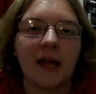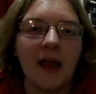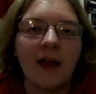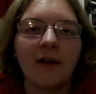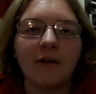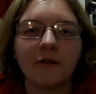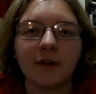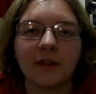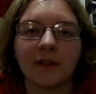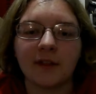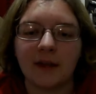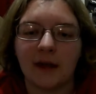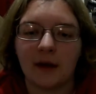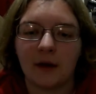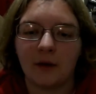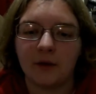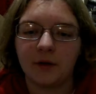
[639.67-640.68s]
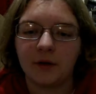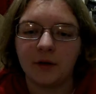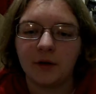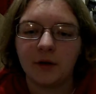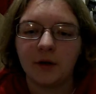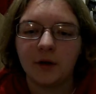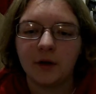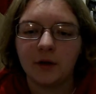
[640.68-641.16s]
everything out.
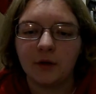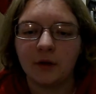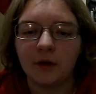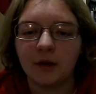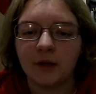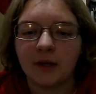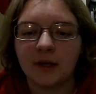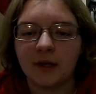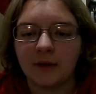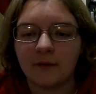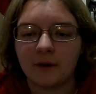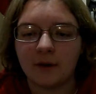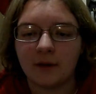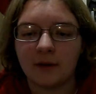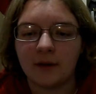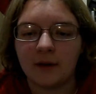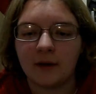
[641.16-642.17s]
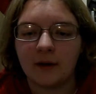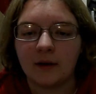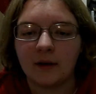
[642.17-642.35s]
You look at everything